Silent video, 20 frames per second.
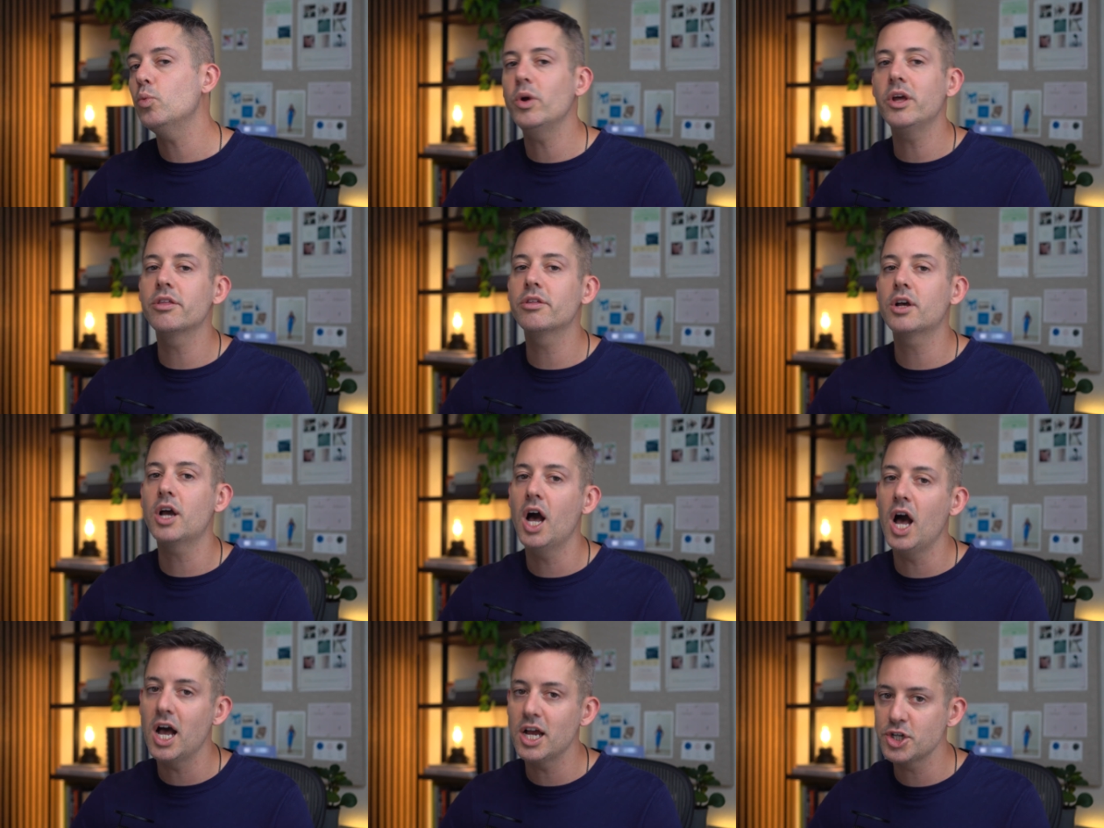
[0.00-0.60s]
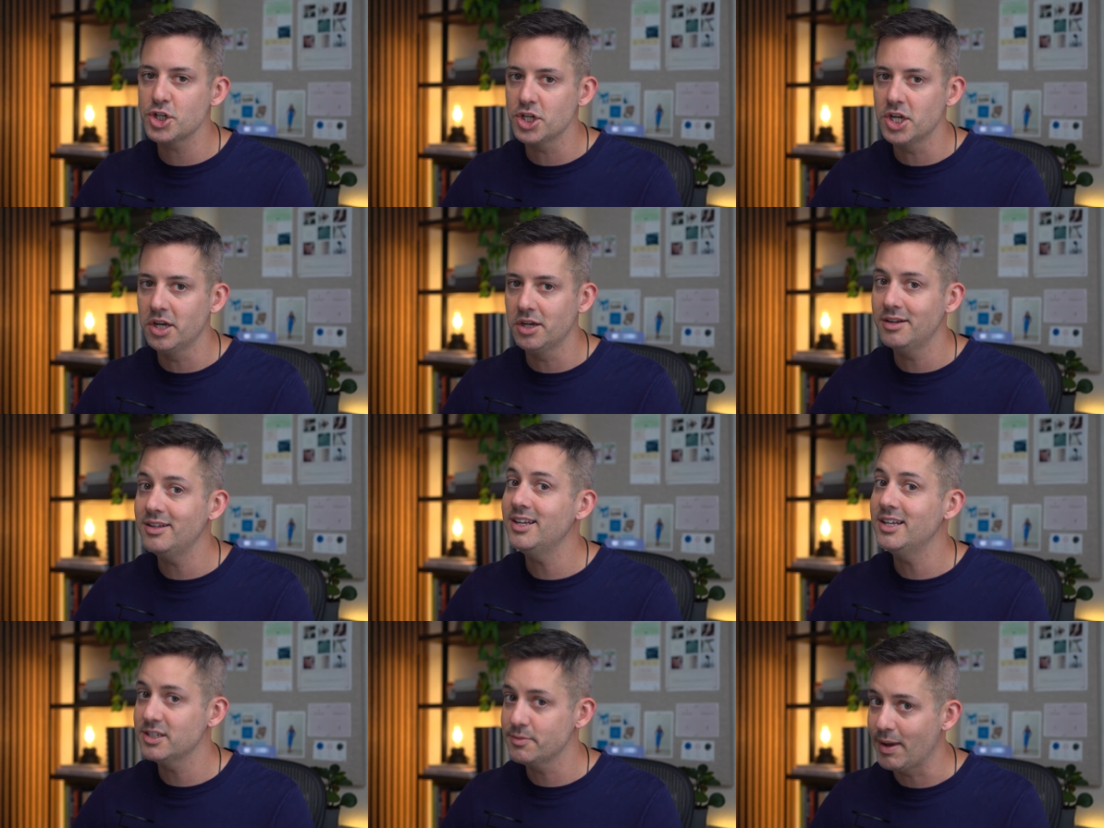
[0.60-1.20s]
with
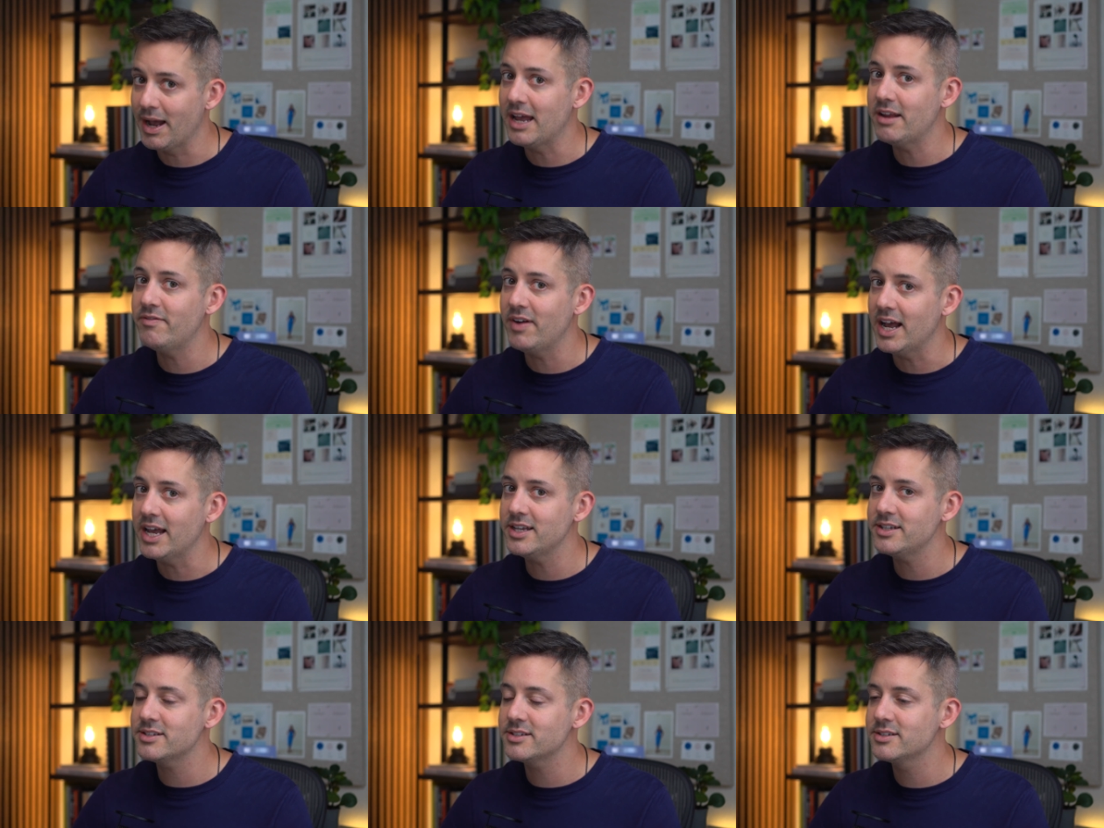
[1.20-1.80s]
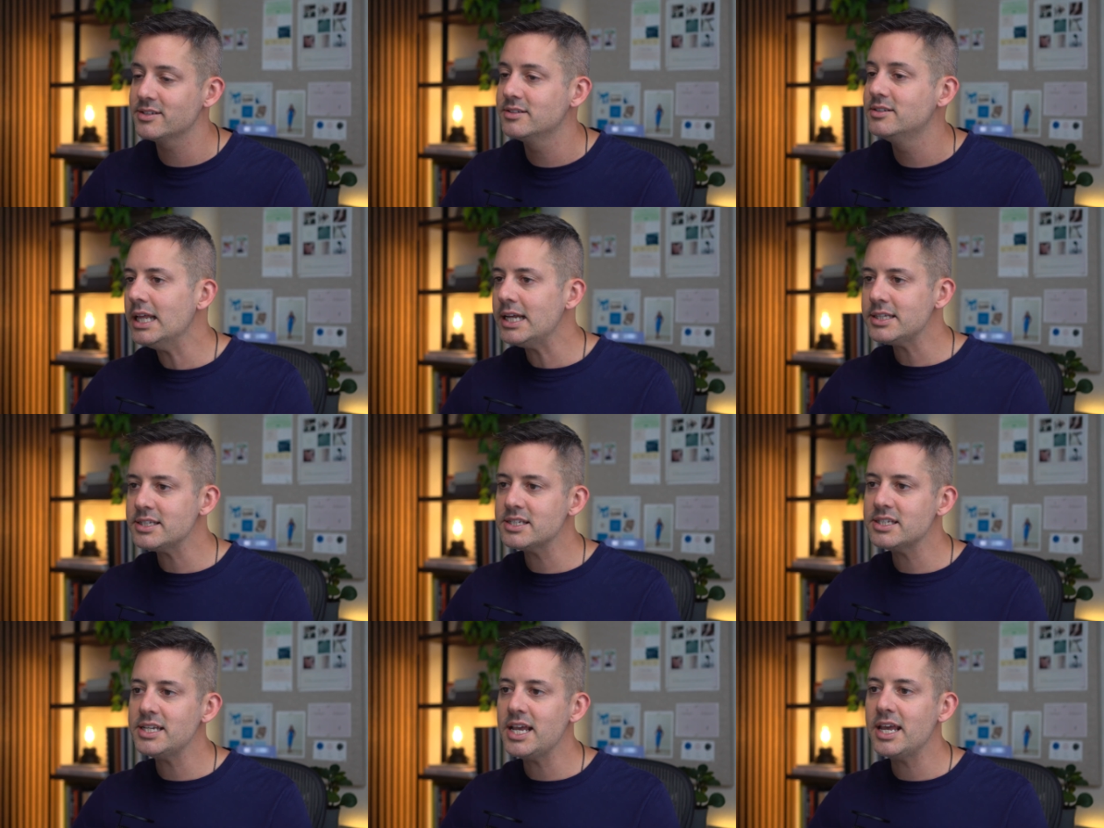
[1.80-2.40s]
caution is my advice.
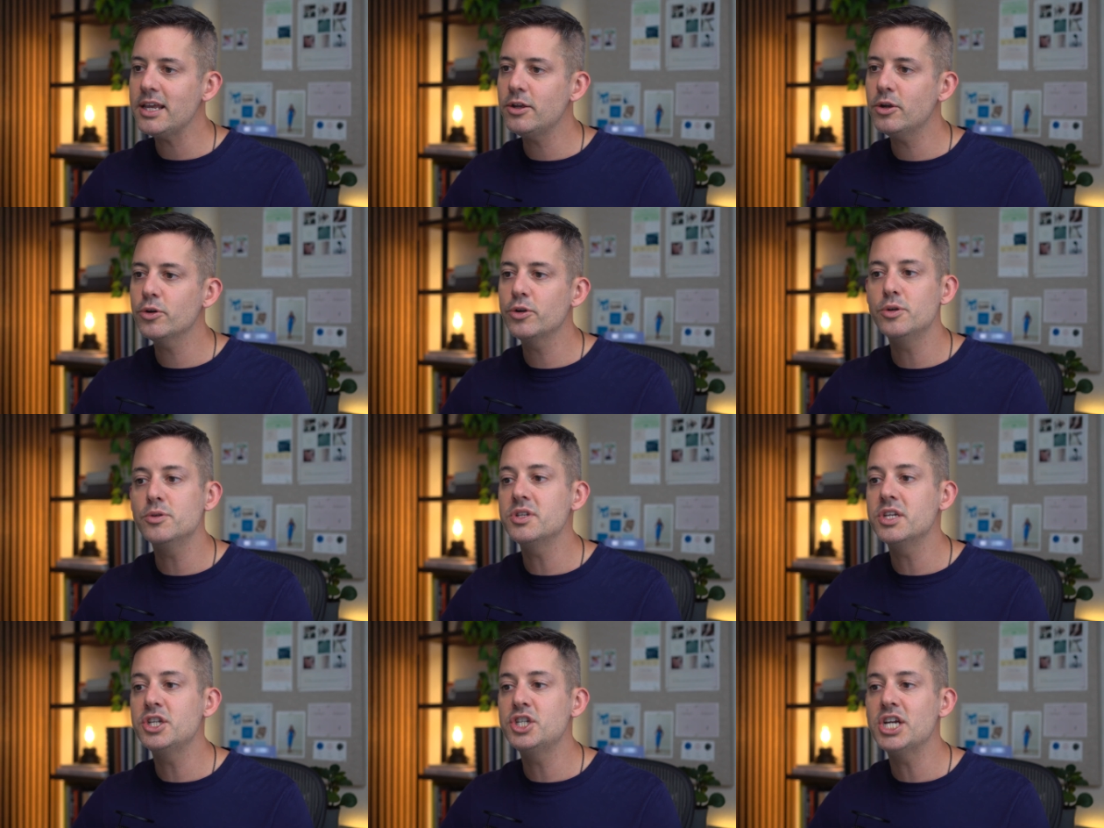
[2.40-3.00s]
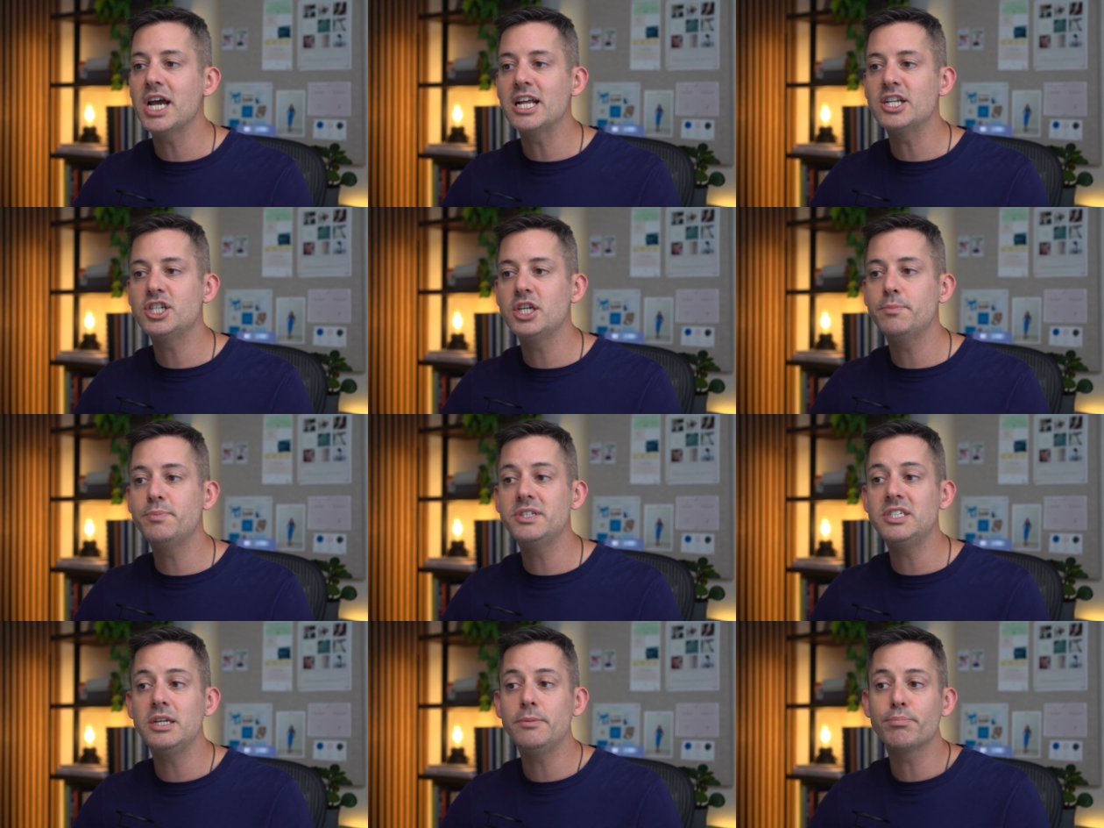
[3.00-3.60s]
Let's say you're using
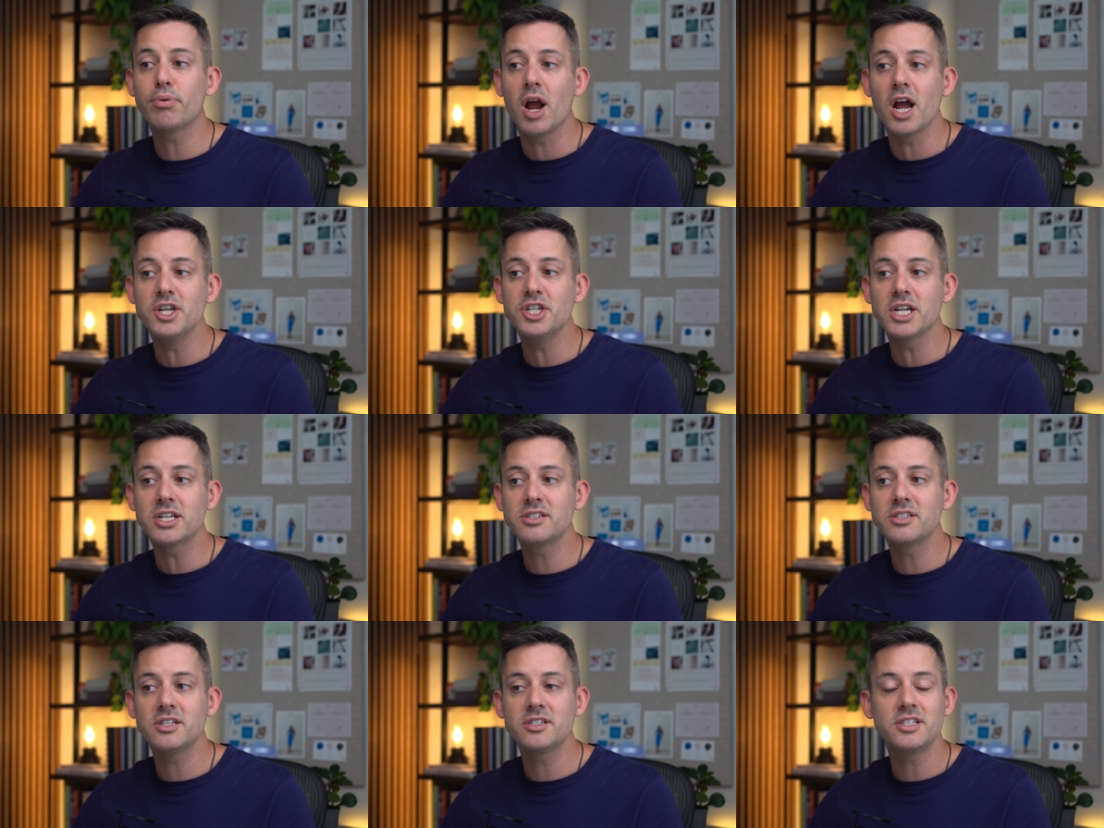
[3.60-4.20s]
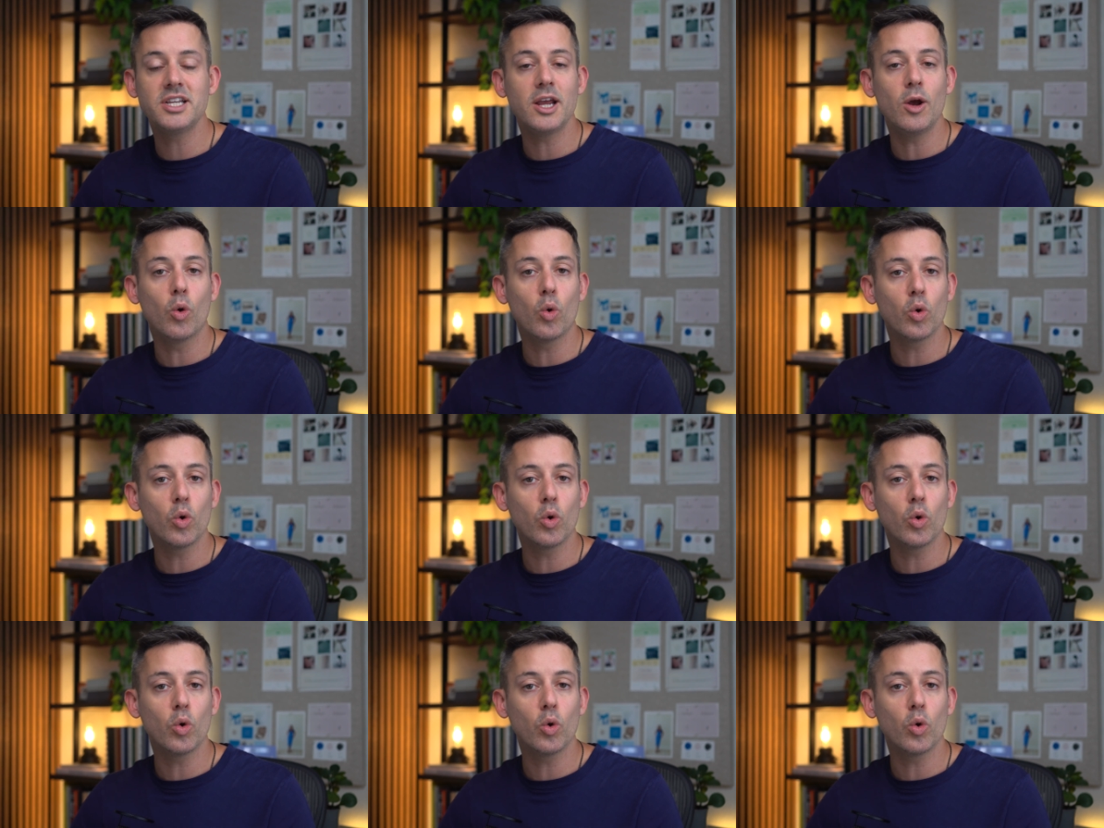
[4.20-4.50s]
ChatGPT projects to stay